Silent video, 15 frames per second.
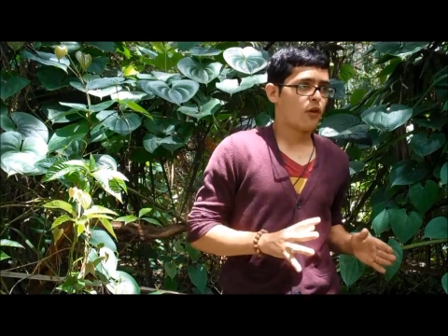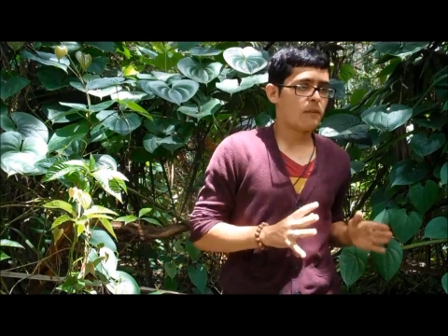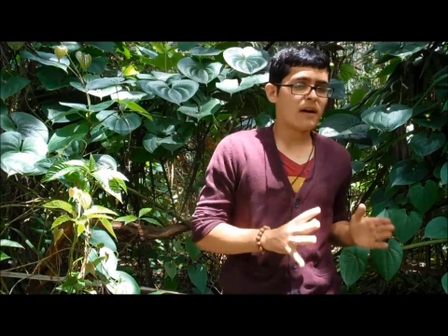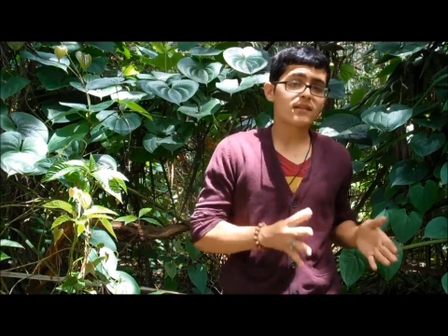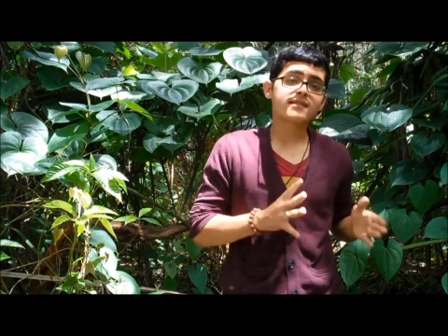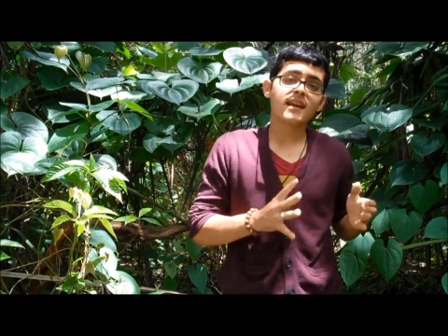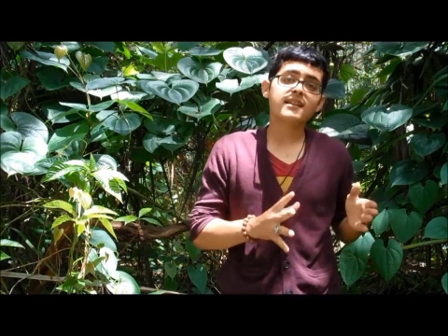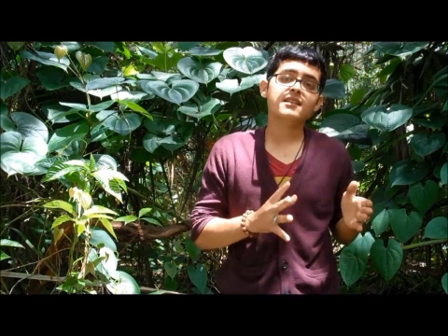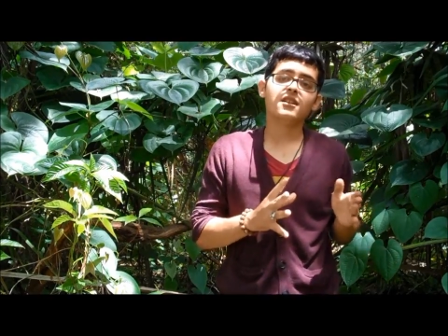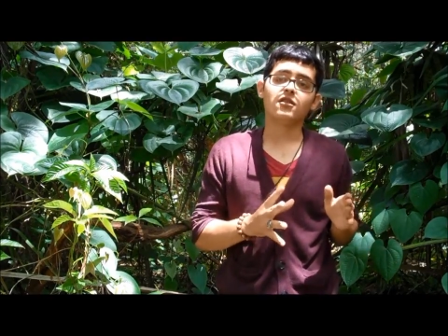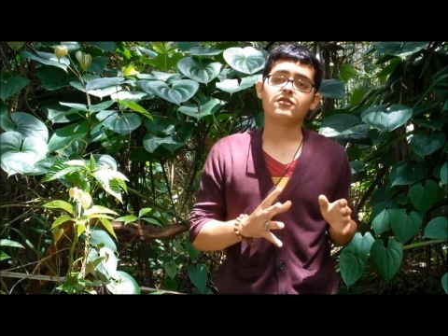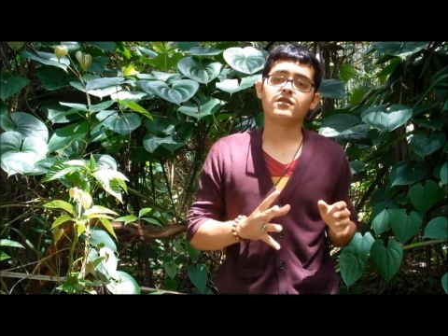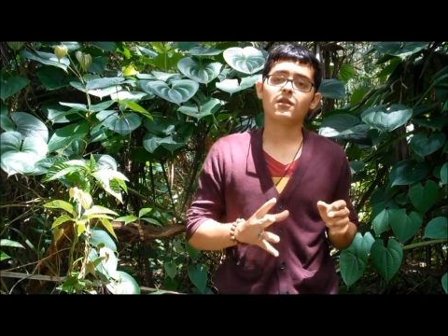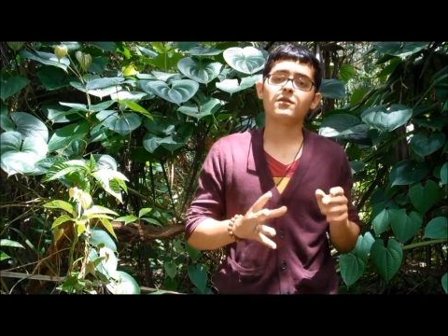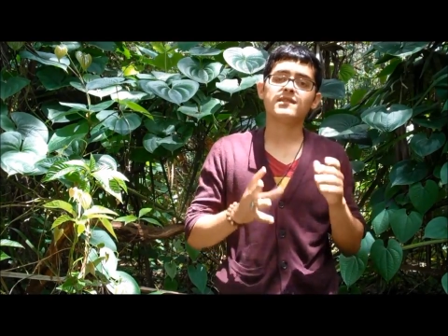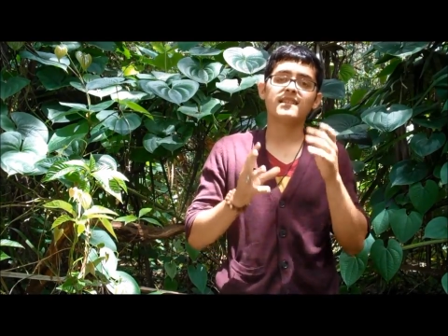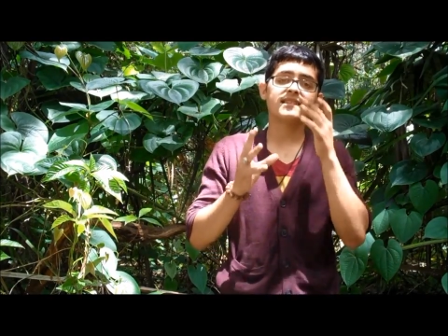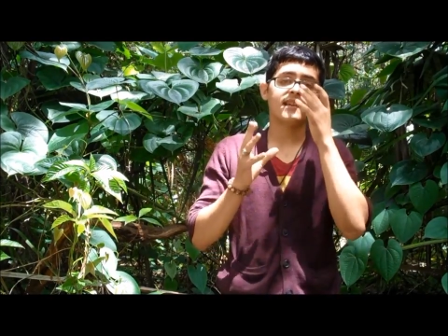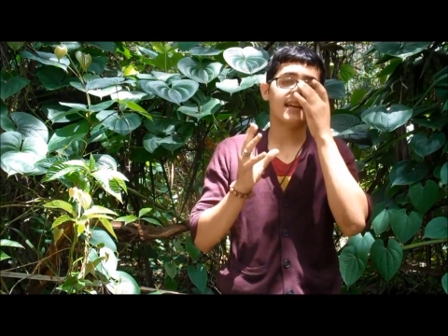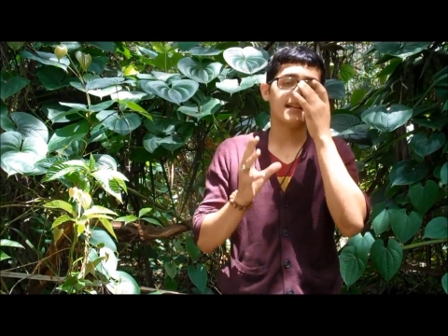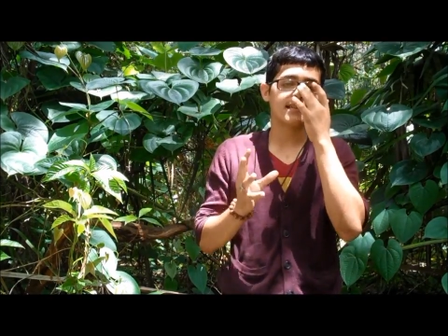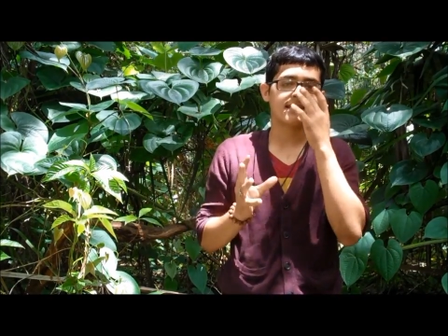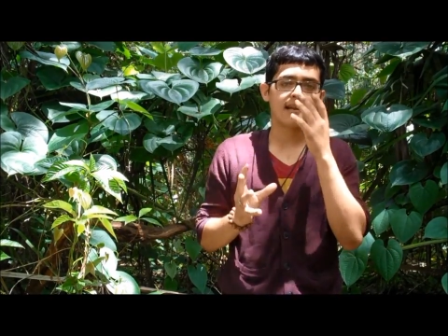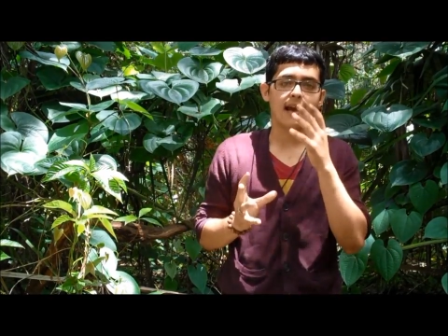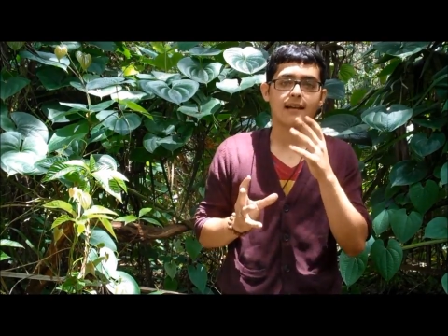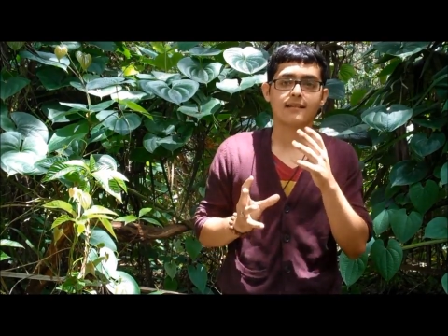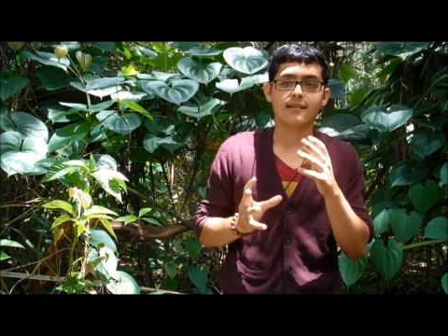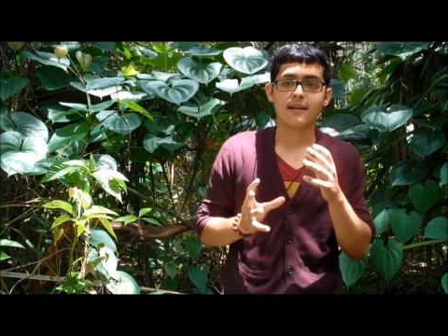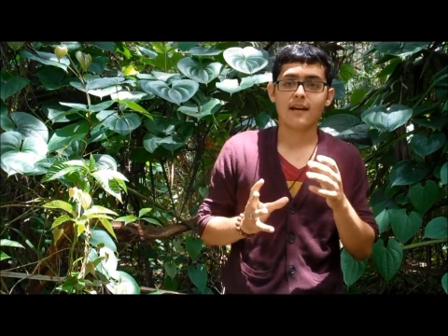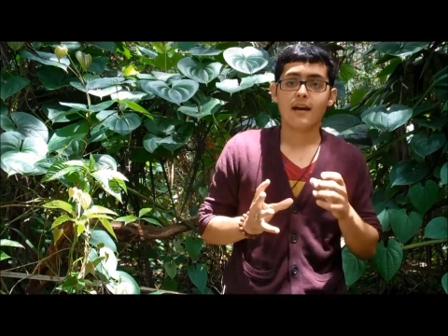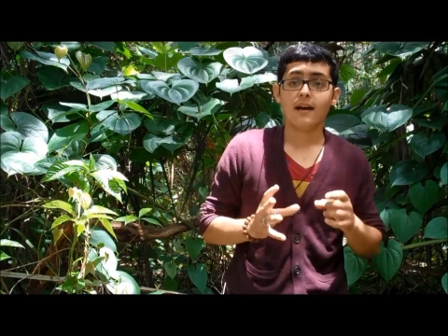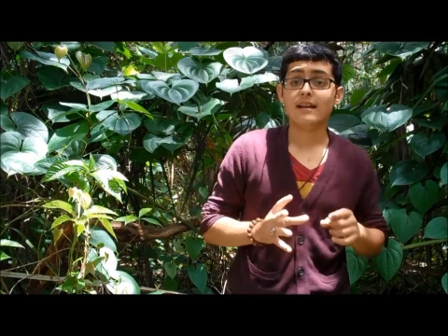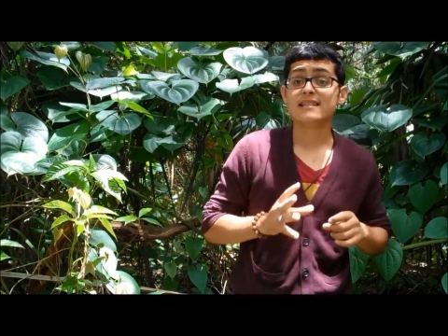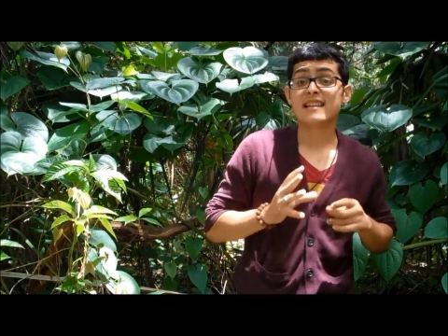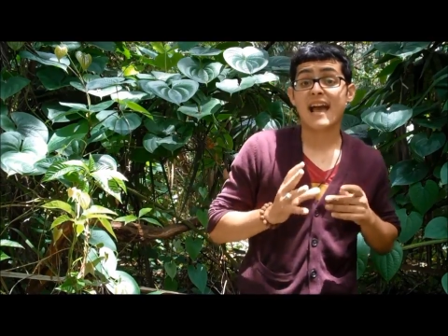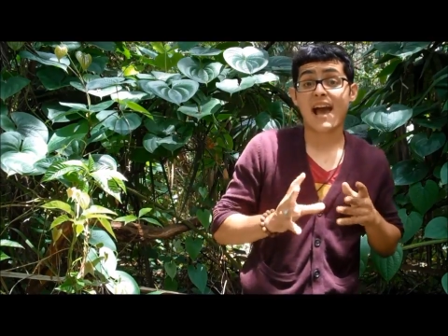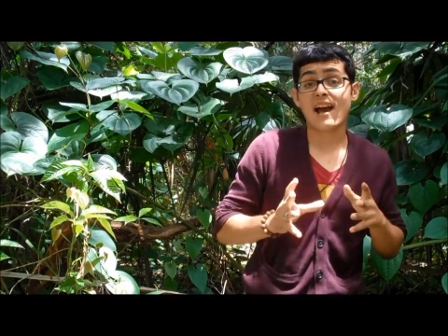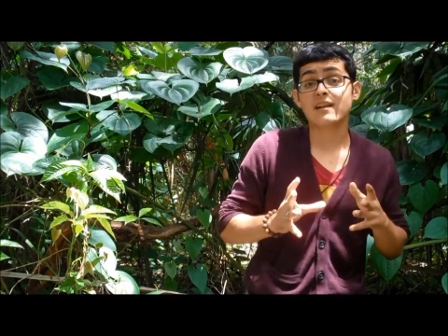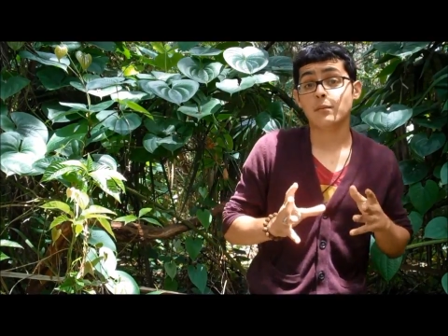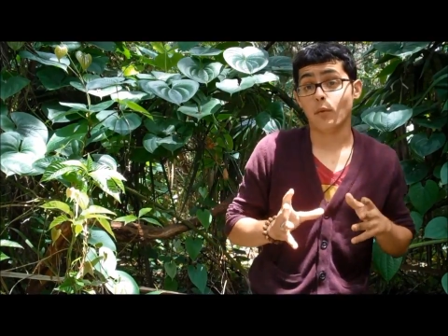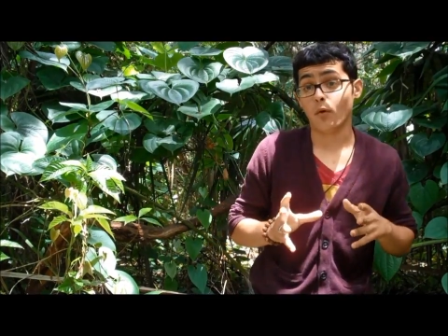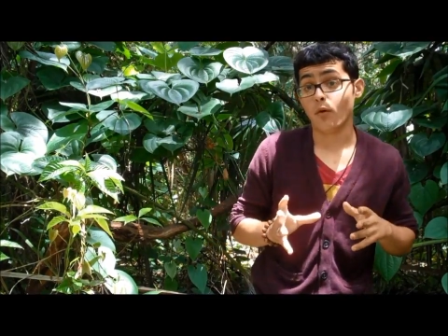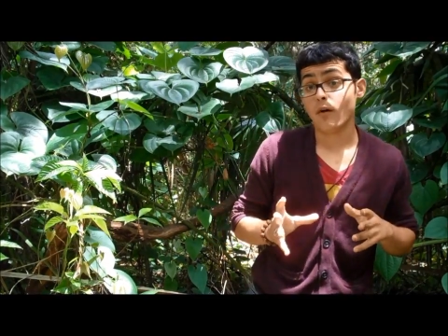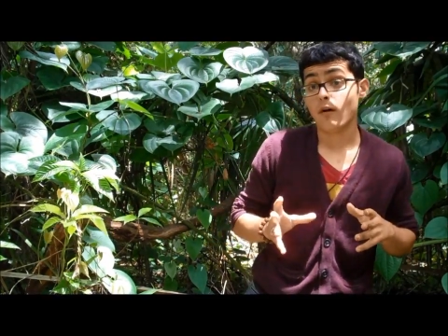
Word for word: about 10 years, there was this insect, this animal,